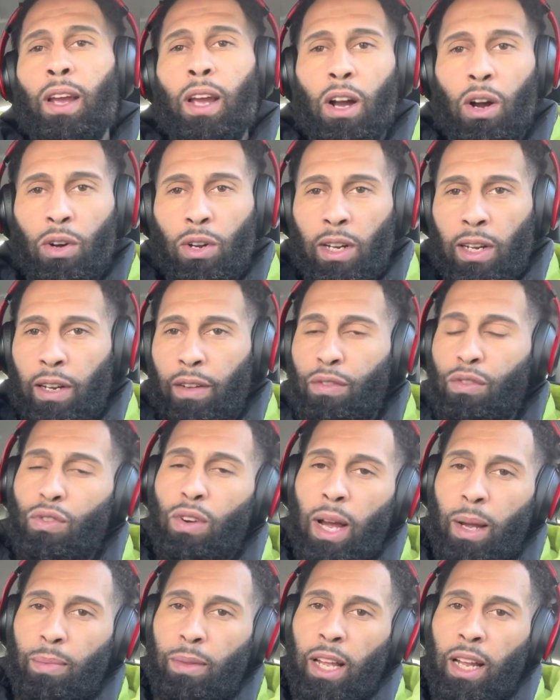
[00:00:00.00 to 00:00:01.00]
I want to leave
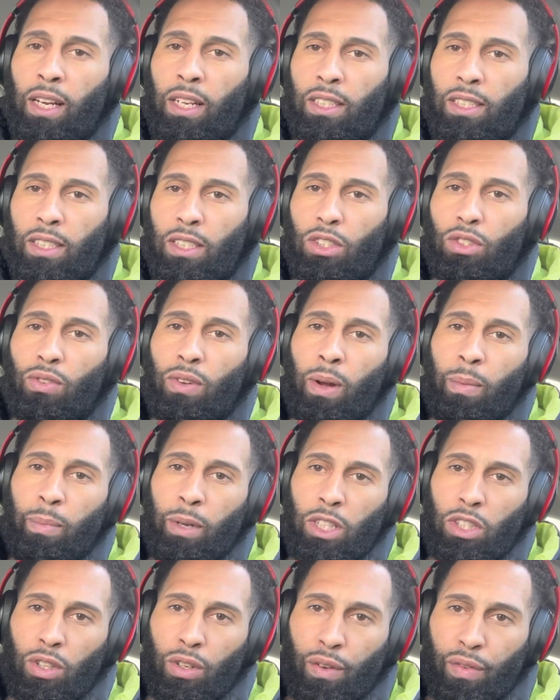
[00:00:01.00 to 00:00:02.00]
GRM Daily's Instagram.
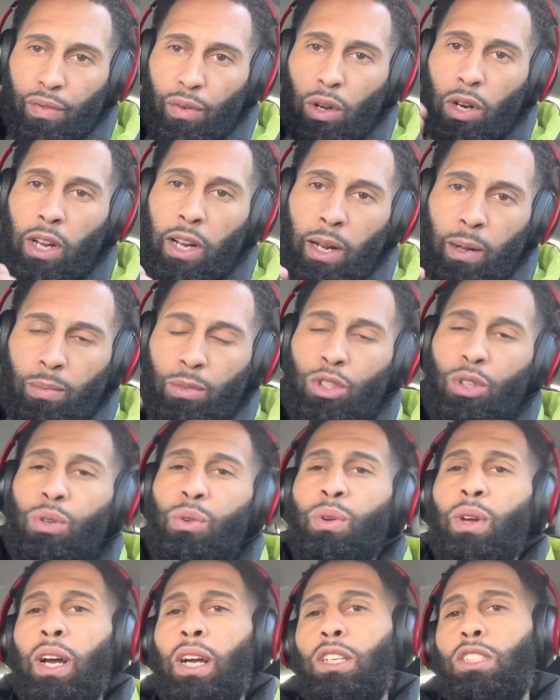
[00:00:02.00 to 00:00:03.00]
Make sure you follow them
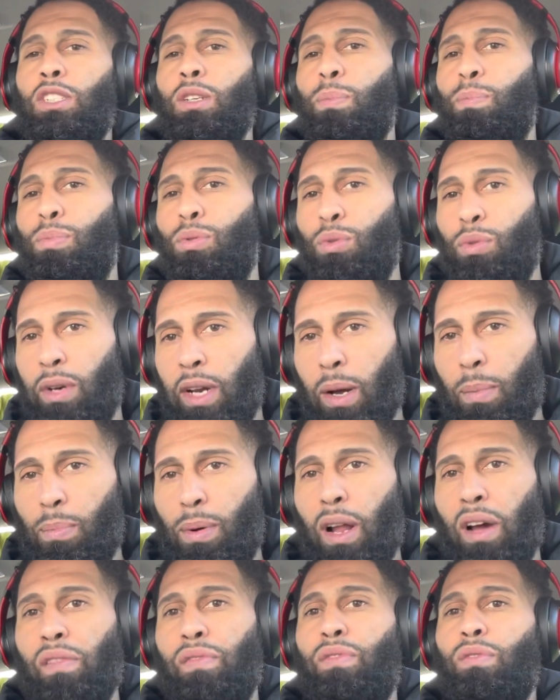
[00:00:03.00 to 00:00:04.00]
too and support their
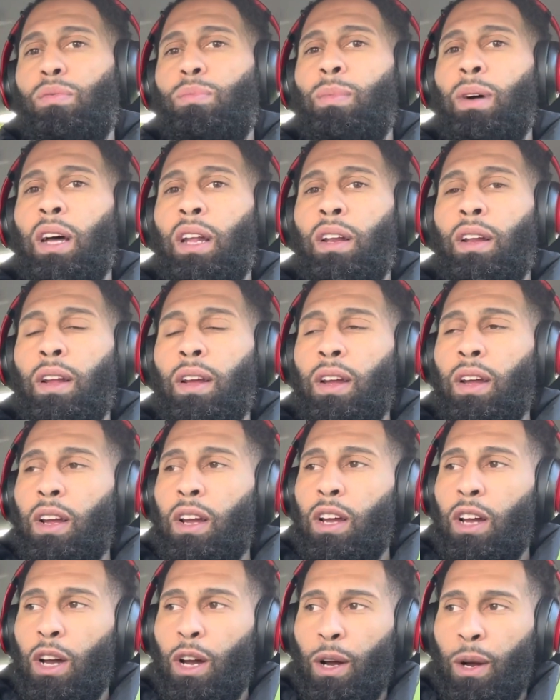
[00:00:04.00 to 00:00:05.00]
platform, man.
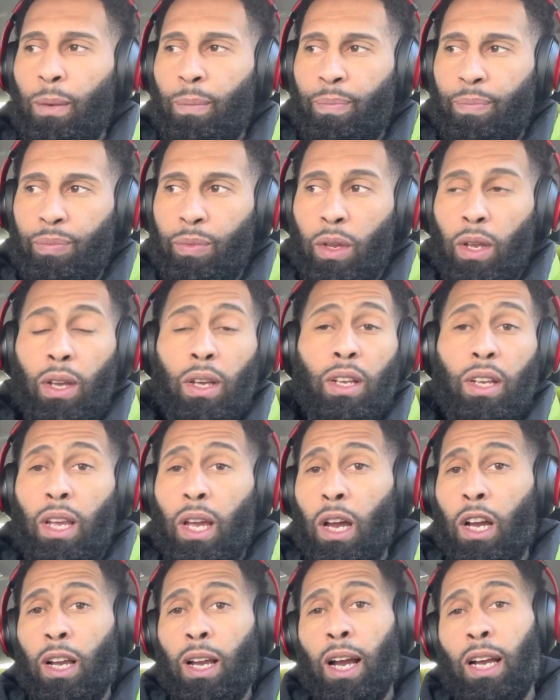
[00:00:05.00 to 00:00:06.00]
Um,
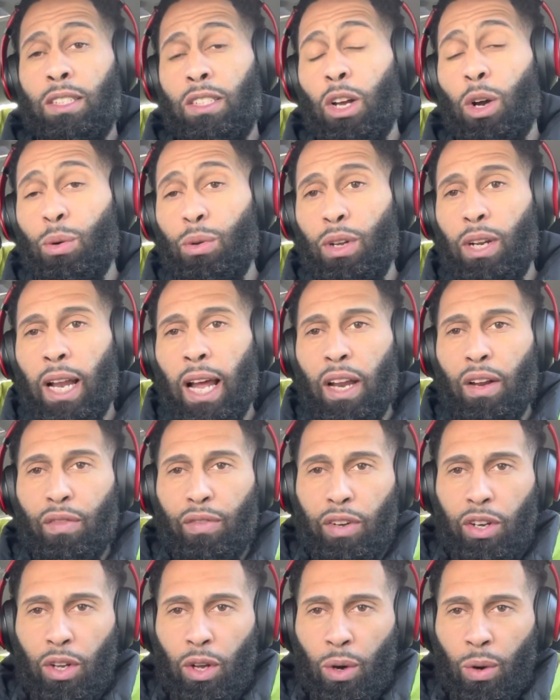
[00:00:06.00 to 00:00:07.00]
yeah, guys. Hope you like the
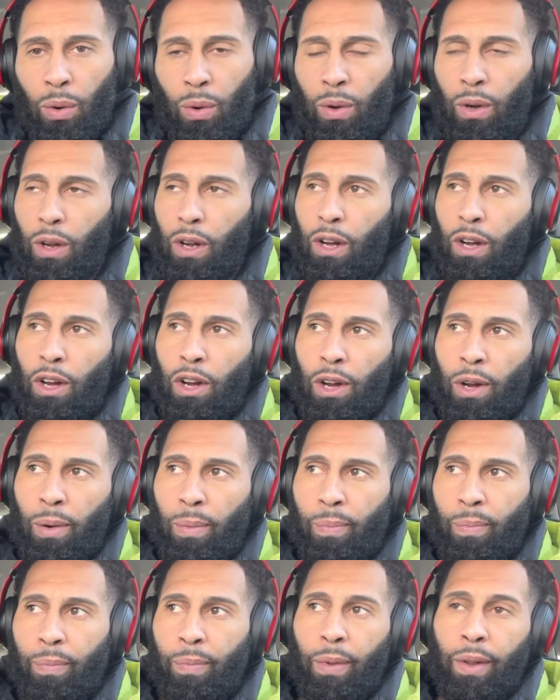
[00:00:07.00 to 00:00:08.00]
video.
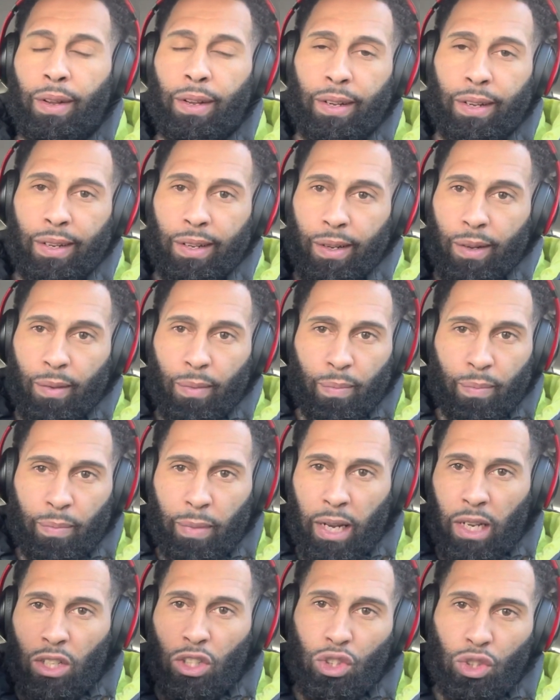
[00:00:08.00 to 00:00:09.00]
Um,
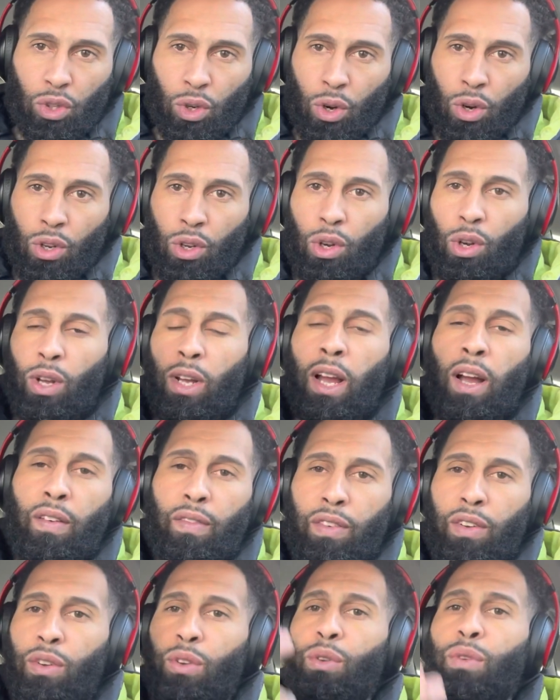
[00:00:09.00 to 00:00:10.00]
Make sure you look out
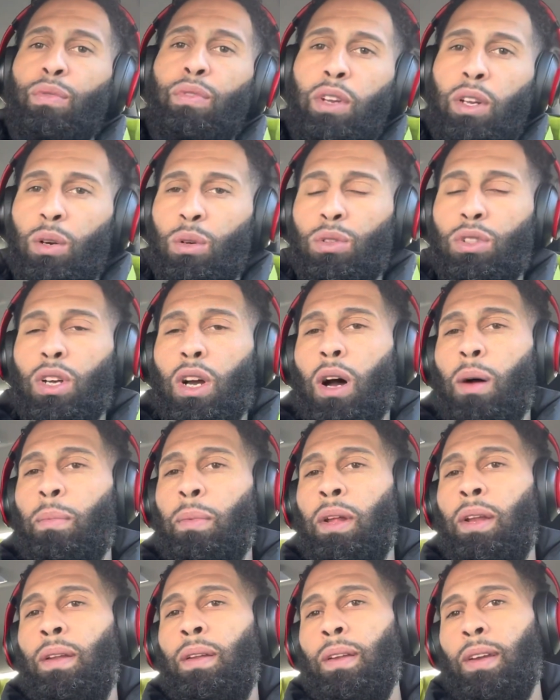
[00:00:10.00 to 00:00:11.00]
for new videos
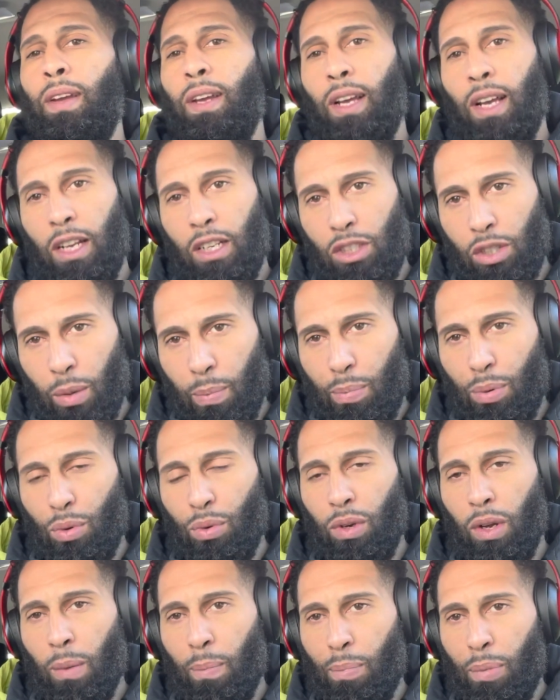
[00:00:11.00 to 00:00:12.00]
coming and
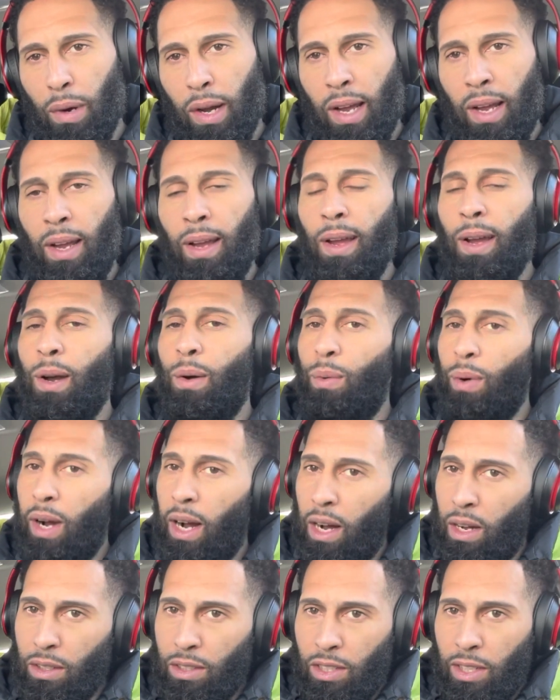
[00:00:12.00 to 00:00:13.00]
support your boy. We're
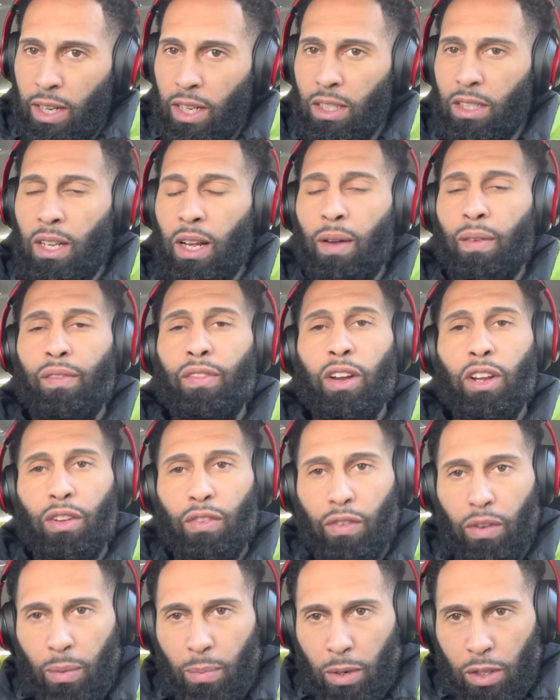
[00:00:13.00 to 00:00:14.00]
out till next time. Thank
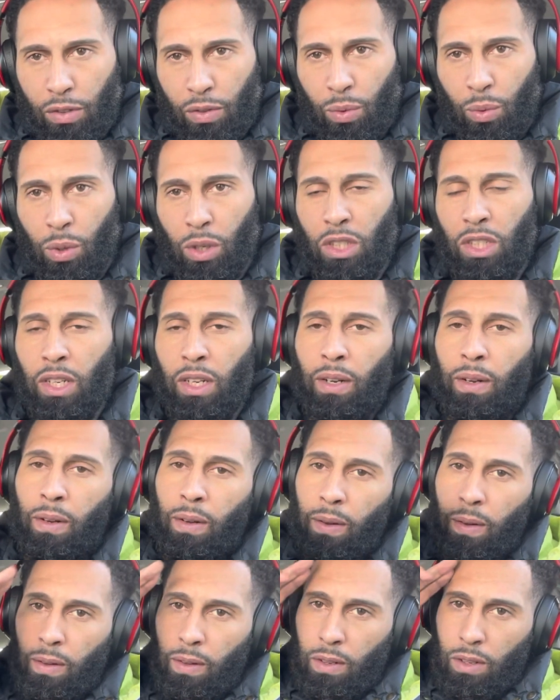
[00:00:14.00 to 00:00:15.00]
you very much for watching.
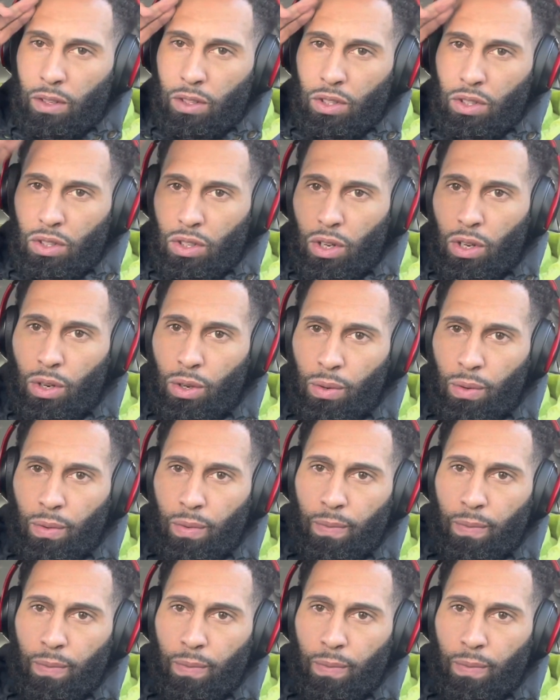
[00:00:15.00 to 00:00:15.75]
Salute.